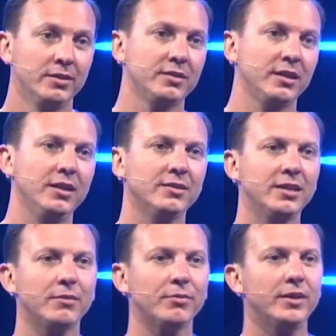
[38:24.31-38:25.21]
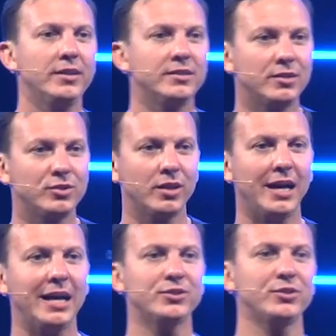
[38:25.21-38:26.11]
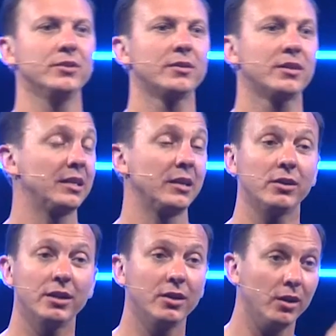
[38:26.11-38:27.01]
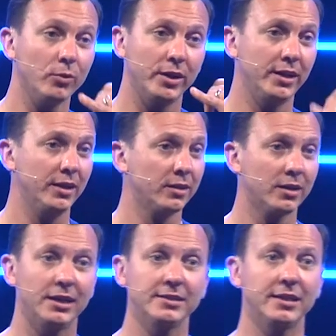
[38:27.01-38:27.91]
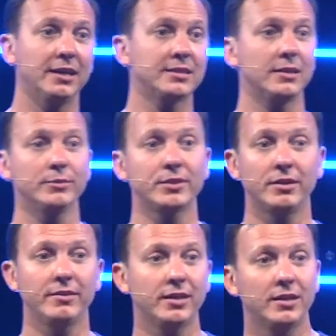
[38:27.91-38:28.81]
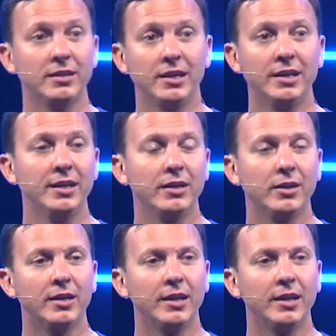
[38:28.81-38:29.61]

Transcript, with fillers: Said, here, take three of these. These should last you. Because I'd already called 1 800 contacts and I was already thinking, you know.